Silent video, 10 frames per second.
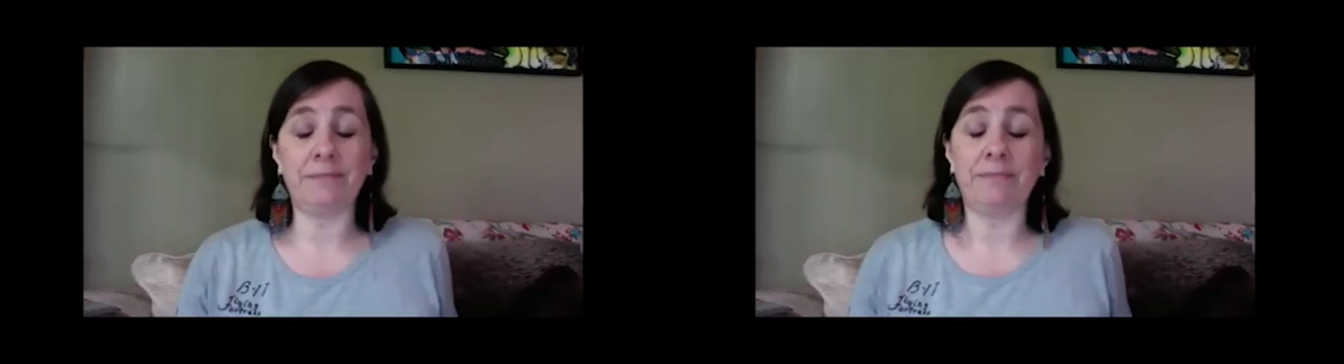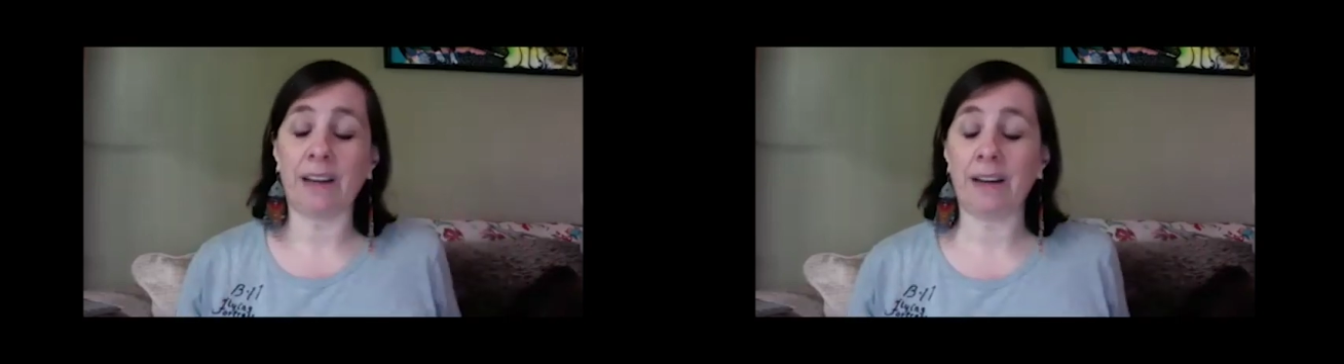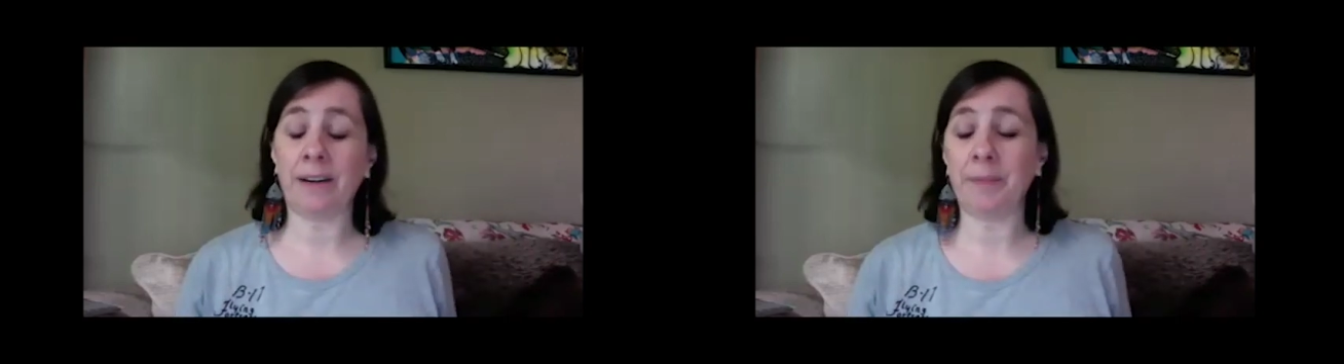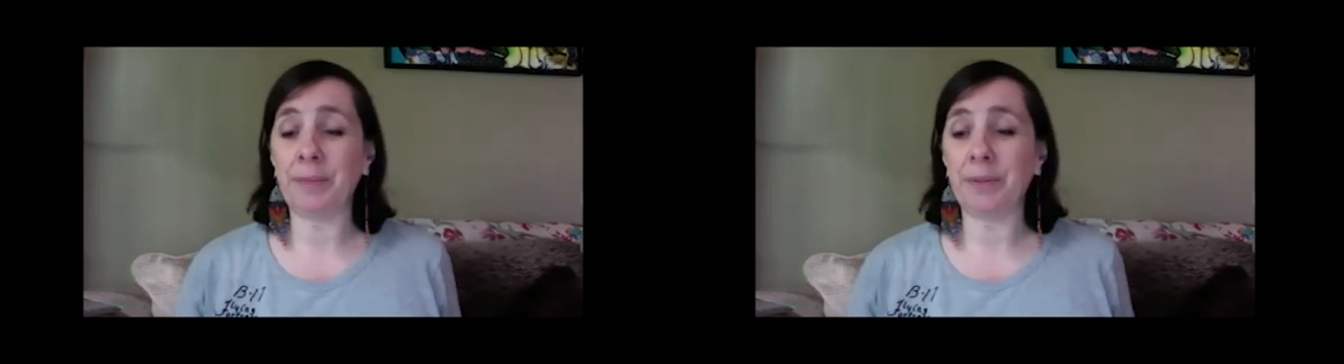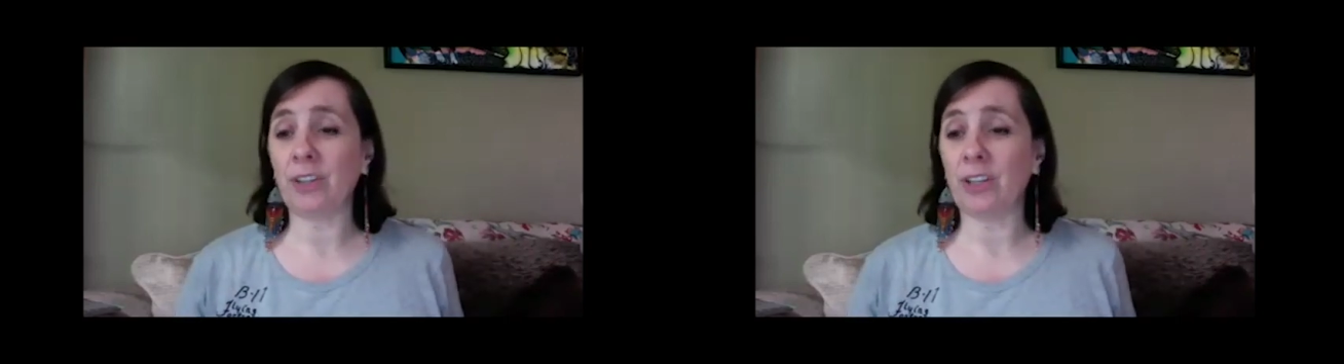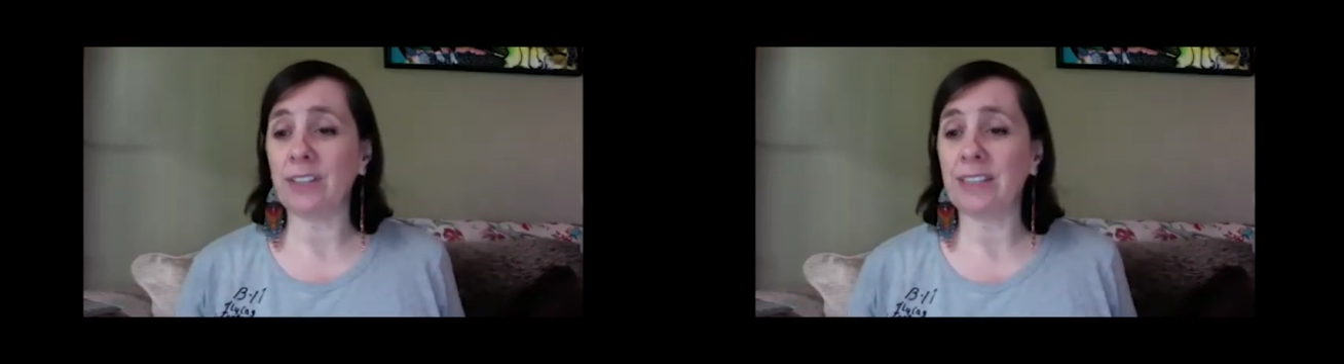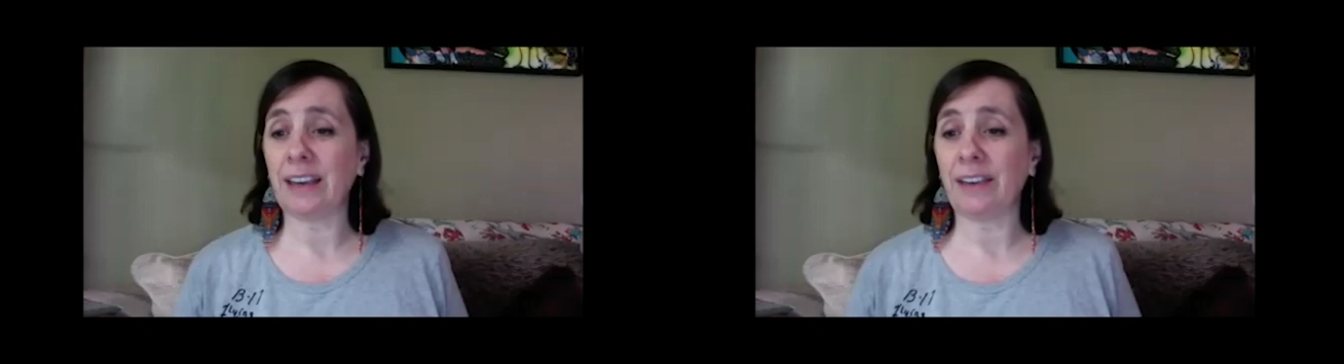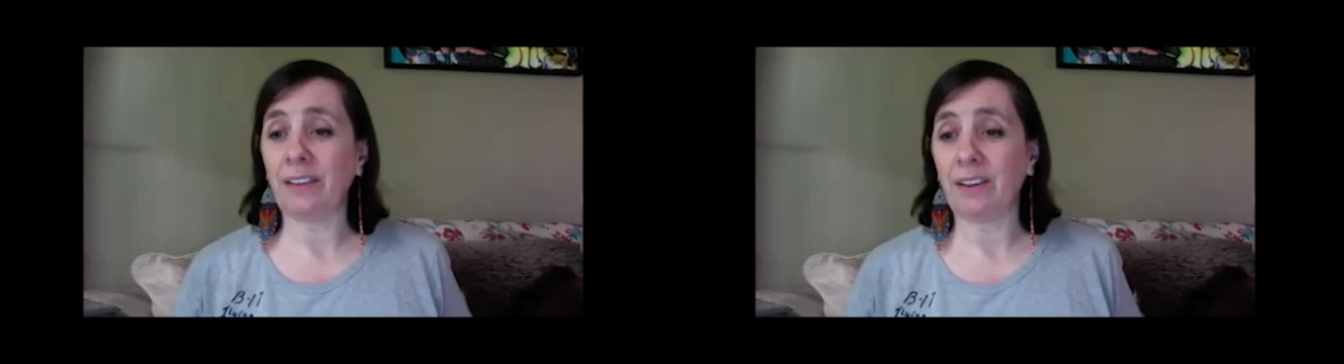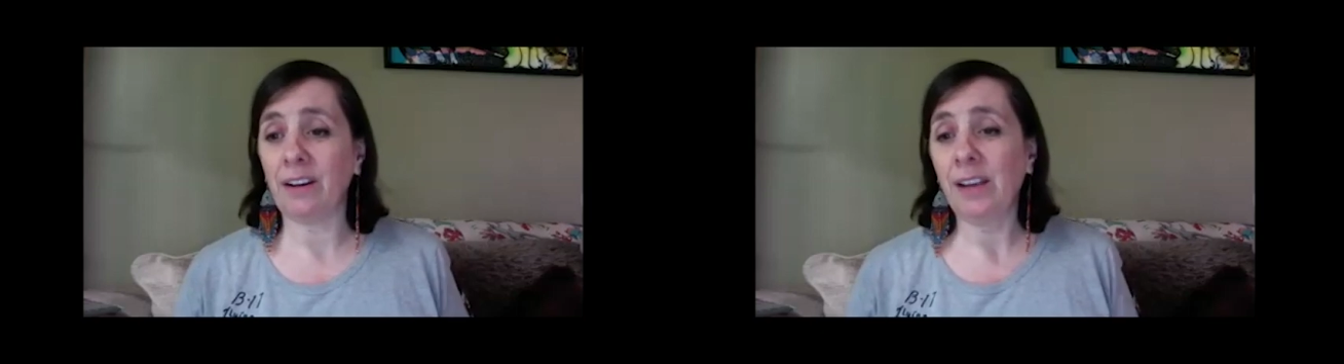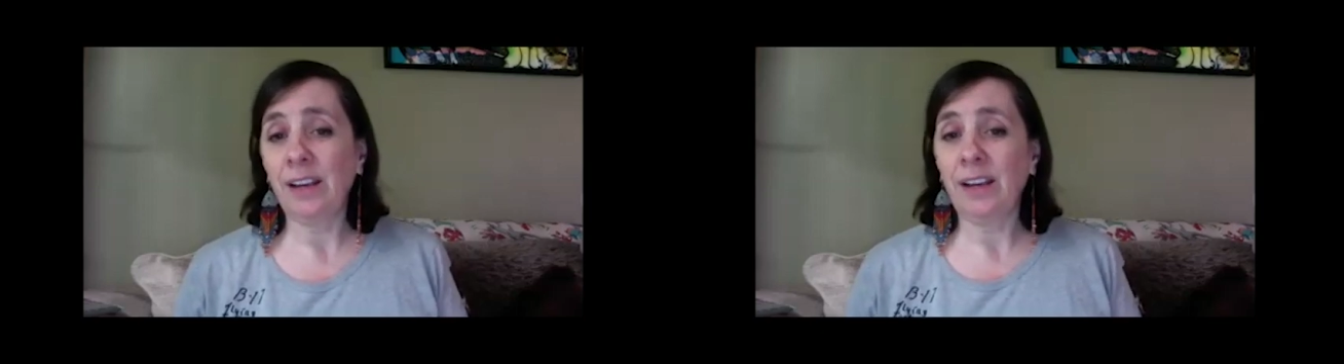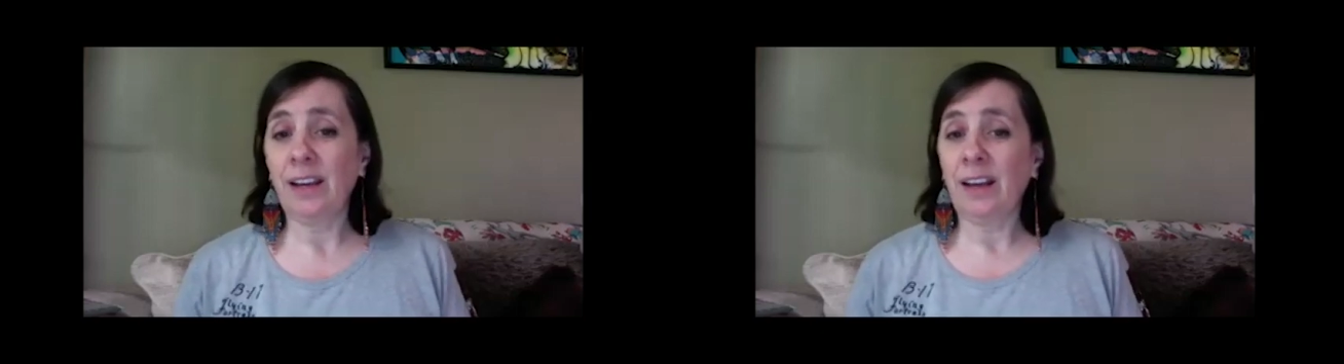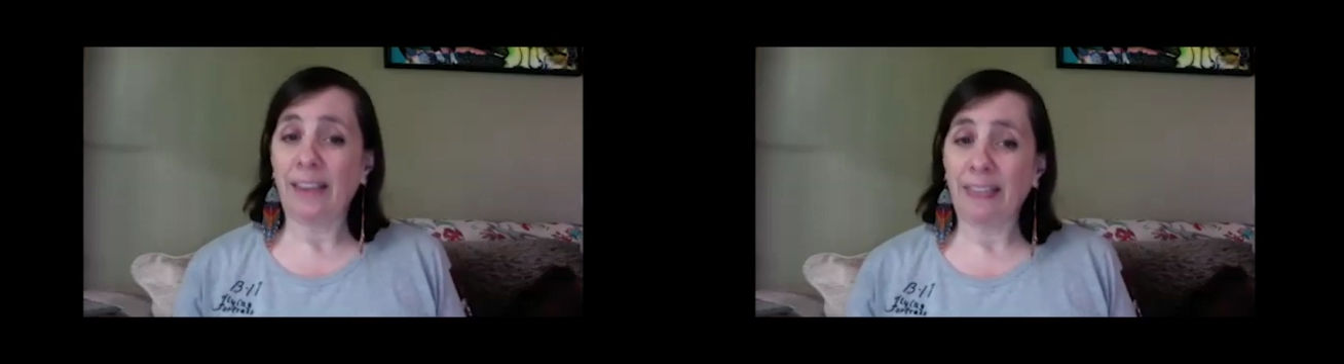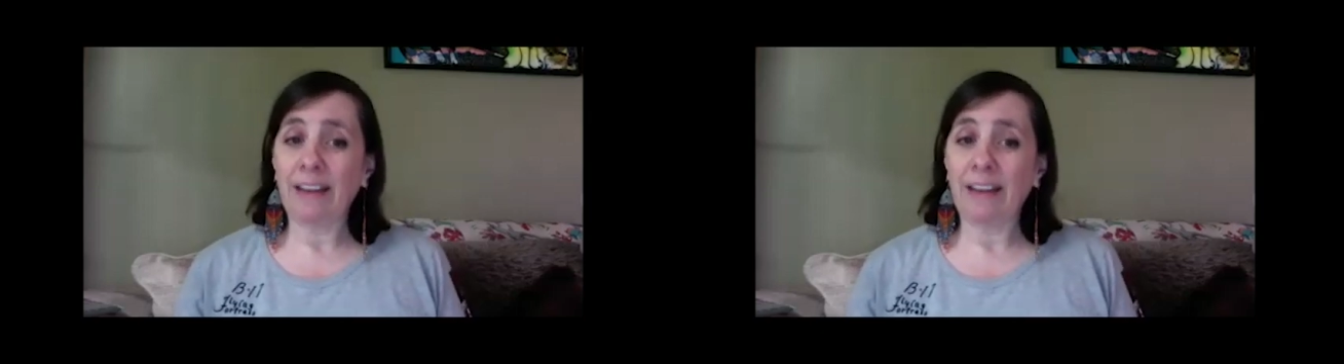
um, put it all together. And